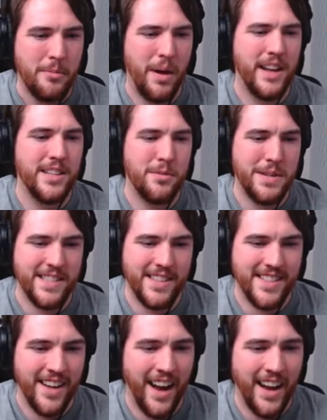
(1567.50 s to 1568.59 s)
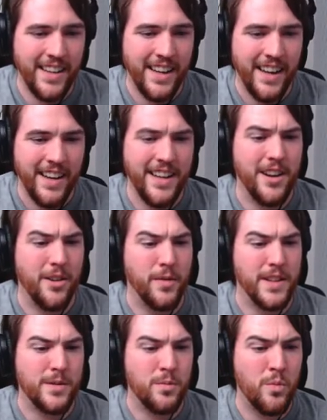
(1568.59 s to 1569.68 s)
Mind your business, guy. Here, for
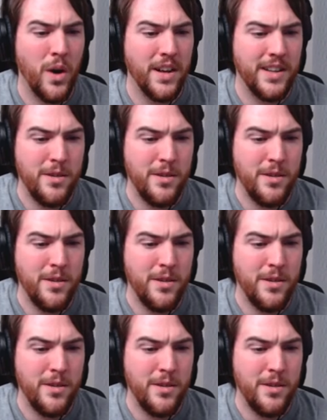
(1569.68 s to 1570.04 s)
this one,